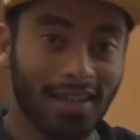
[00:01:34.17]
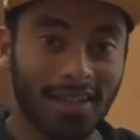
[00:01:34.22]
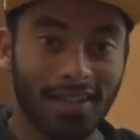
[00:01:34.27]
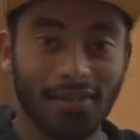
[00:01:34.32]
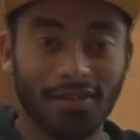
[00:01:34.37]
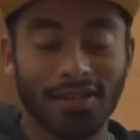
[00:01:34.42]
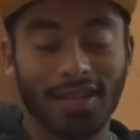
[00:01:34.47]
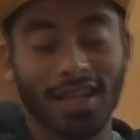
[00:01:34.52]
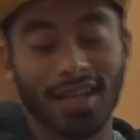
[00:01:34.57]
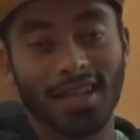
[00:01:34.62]

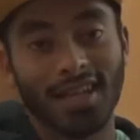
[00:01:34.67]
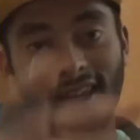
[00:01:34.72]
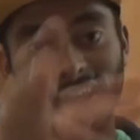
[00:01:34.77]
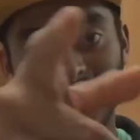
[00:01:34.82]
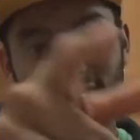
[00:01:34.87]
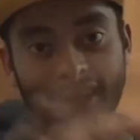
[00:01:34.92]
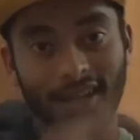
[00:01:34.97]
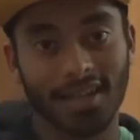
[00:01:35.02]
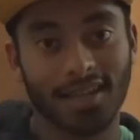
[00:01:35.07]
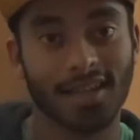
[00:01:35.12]
He was like,
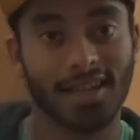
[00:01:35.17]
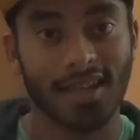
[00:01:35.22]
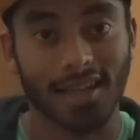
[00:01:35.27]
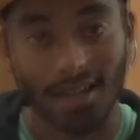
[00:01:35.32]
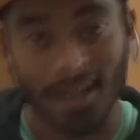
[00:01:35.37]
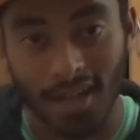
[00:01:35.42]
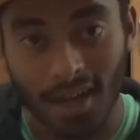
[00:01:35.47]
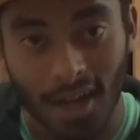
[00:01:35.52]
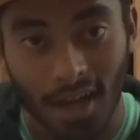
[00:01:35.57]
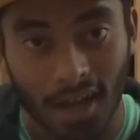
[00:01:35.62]

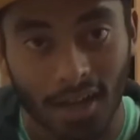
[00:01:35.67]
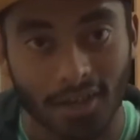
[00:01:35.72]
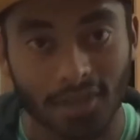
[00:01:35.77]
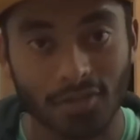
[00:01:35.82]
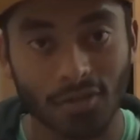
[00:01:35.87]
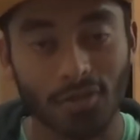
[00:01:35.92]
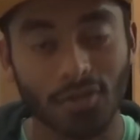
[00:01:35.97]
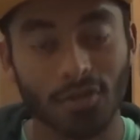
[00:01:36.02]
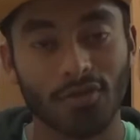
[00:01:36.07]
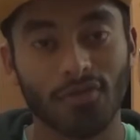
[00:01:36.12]
yeah. I
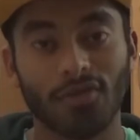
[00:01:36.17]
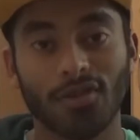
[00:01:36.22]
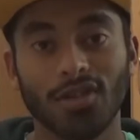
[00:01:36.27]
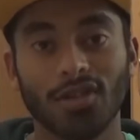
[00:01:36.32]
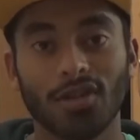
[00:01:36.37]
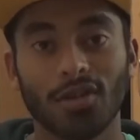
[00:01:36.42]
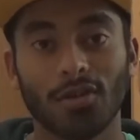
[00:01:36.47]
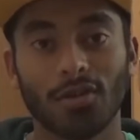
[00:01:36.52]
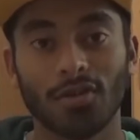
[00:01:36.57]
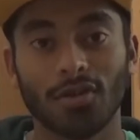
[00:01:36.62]
saw your
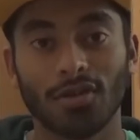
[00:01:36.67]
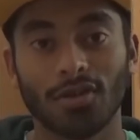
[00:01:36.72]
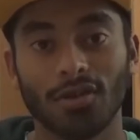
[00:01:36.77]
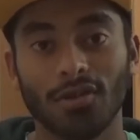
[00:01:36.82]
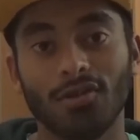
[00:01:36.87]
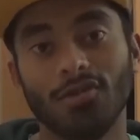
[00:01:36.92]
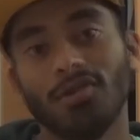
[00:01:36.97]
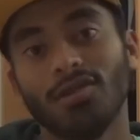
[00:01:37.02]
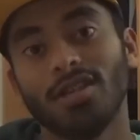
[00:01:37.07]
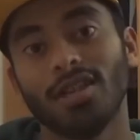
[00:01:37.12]
video on
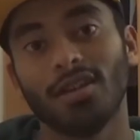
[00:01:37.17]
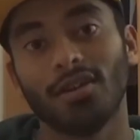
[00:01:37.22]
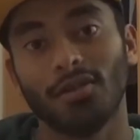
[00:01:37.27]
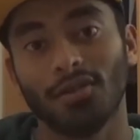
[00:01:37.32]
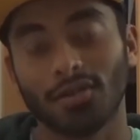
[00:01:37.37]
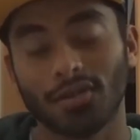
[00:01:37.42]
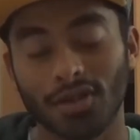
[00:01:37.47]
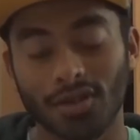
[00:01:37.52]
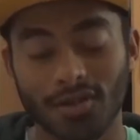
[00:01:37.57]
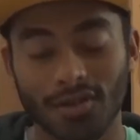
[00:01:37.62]

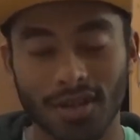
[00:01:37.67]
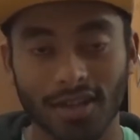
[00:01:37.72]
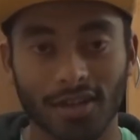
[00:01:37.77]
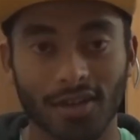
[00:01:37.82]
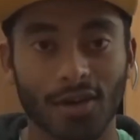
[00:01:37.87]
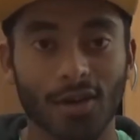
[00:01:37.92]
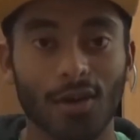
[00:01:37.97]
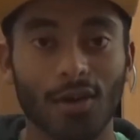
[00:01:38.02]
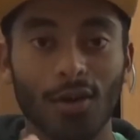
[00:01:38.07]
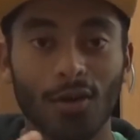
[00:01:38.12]
UCL. So I was like,
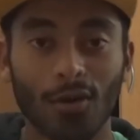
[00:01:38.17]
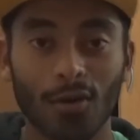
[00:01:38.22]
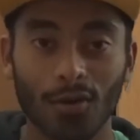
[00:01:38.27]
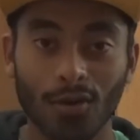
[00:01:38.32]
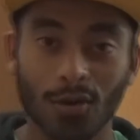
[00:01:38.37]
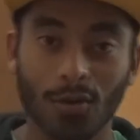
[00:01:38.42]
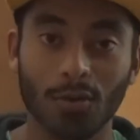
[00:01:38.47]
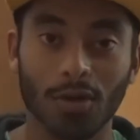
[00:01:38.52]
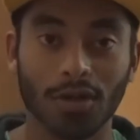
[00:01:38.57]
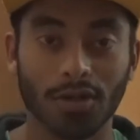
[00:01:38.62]
"Oh,
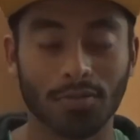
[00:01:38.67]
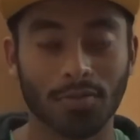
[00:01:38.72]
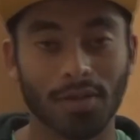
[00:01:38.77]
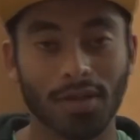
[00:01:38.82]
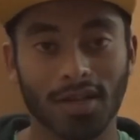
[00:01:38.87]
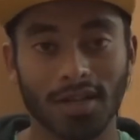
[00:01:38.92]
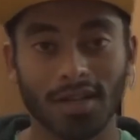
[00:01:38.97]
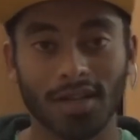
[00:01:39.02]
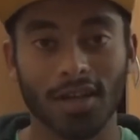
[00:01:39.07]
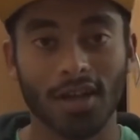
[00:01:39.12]
you watched
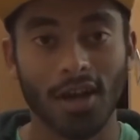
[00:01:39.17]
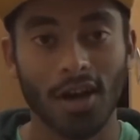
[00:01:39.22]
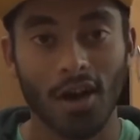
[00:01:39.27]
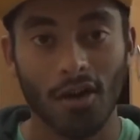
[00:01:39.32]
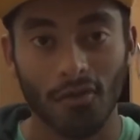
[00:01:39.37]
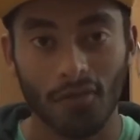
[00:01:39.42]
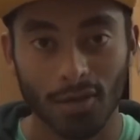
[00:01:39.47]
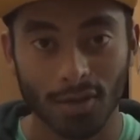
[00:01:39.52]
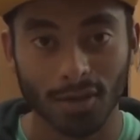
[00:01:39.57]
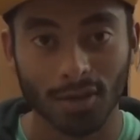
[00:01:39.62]
my
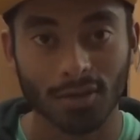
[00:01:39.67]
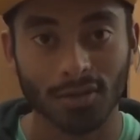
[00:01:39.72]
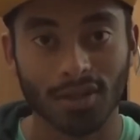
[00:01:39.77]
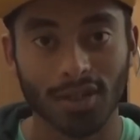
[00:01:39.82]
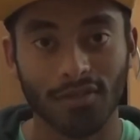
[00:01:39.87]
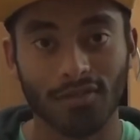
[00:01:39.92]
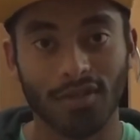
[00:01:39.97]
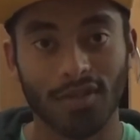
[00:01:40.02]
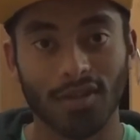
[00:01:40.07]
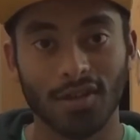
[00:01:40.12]
results
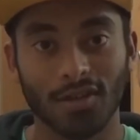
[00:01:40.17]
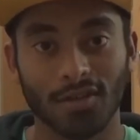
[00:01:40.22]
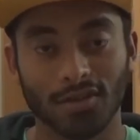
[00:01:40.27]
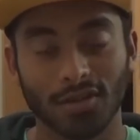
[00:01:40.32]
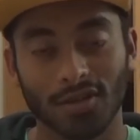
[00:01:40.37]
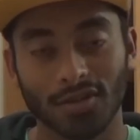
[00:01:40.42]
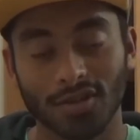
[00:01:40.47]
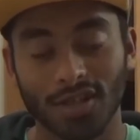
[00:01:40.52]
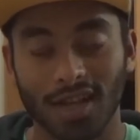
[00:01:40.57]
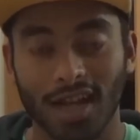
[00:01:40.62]
day video."
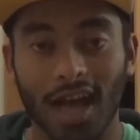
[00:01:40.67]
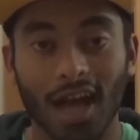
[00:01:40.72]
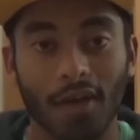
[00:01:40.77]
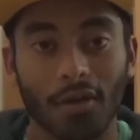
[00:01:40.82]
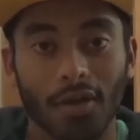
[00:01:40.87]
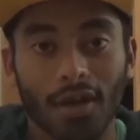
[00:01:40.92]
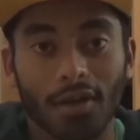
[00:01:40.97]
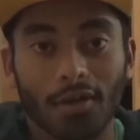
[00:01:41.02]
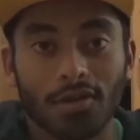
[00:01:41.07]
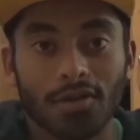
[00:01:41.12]
So I was like,
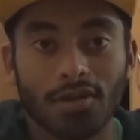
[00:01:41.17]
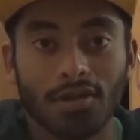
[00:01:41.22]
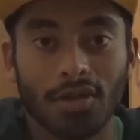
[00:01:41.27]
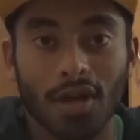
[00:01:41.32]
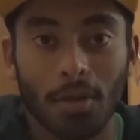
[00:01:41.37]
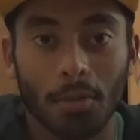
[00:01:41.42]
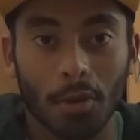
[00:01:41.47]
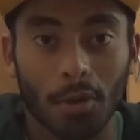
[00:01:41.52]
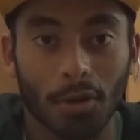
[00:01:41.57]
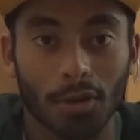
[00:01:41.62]
"How the hell did you
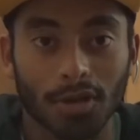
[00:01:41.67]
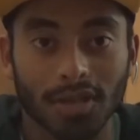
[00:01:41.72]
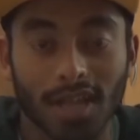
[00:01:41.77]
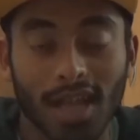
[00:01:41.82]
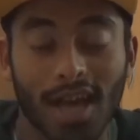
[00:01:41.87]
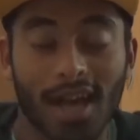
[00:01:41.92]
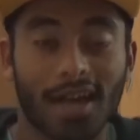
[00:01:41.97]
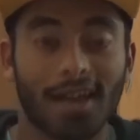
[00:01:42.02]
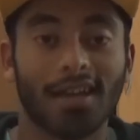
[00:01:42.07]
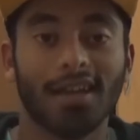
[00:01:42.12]
come across
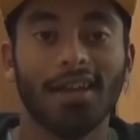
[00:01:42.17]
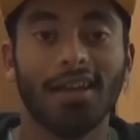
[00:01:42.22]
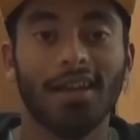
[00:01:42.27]
that?"